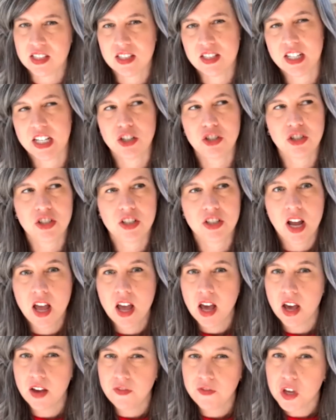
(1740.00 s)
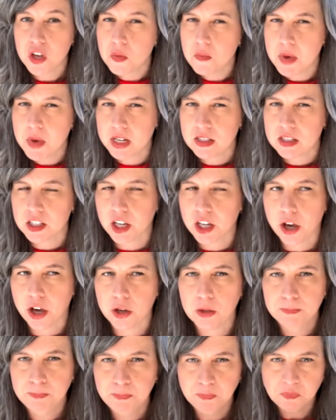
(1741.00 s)
the stitch a few months
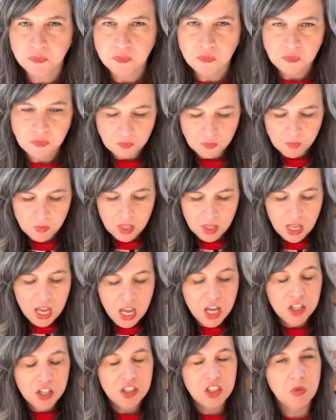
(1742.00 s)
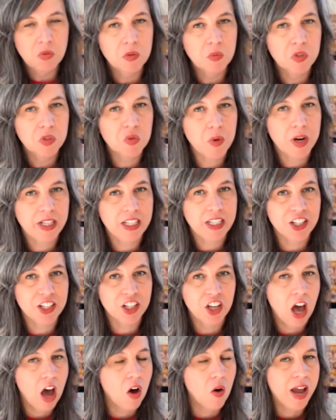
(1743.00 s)
ago so it was ready to
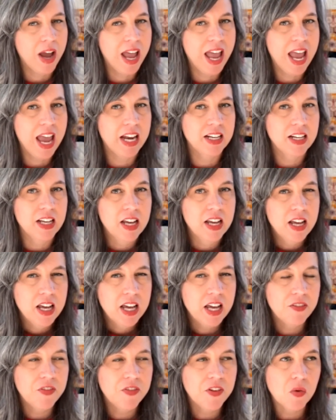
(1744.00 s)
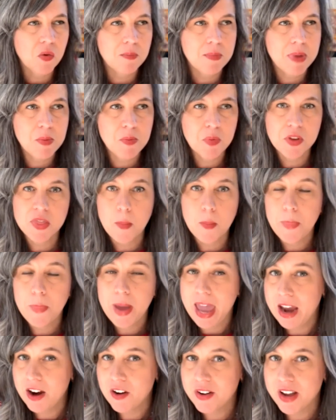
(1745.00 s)
go and if you remember the
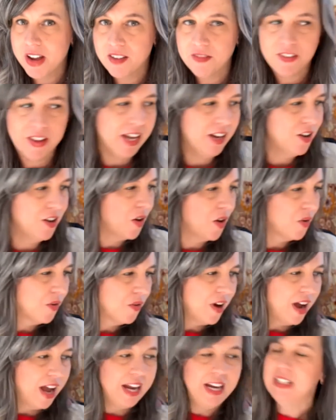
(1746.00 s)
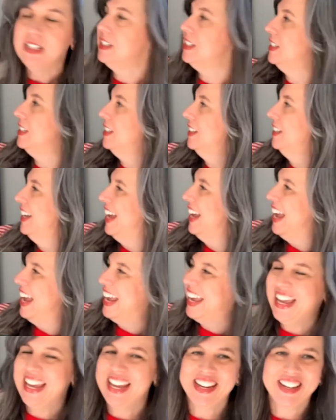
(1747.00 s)
pair of it right
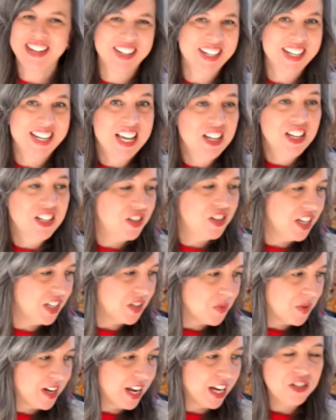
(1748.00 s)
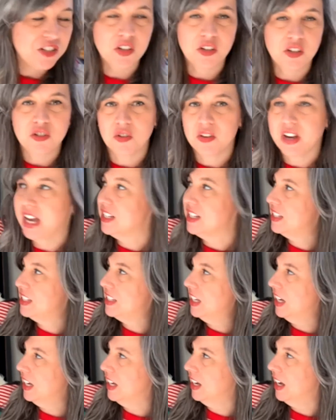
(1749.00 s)
here so this one i showed you
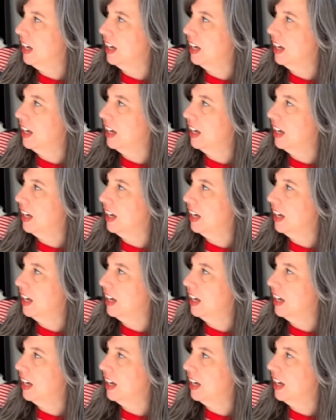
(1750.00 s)
guys